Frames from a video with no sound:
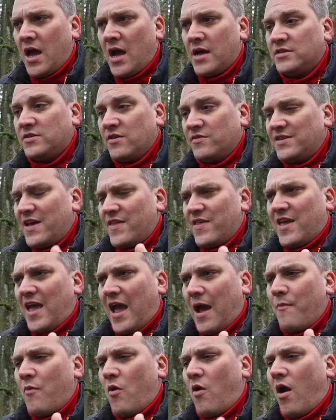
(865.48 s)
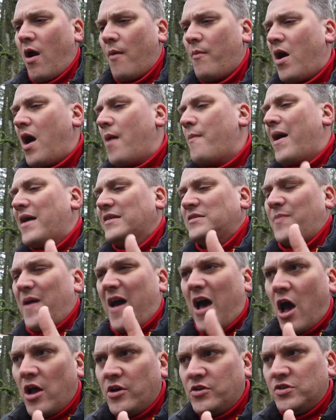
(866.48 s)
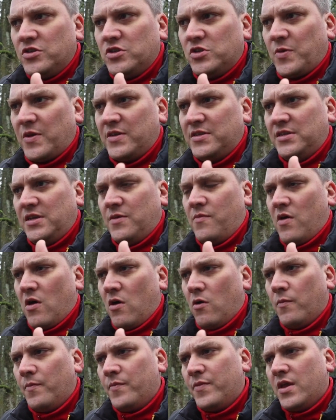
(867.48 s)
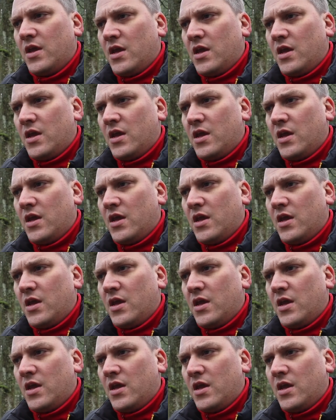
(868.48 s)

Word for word: And so I set the camera up, I'm at about one hundred twenty mil,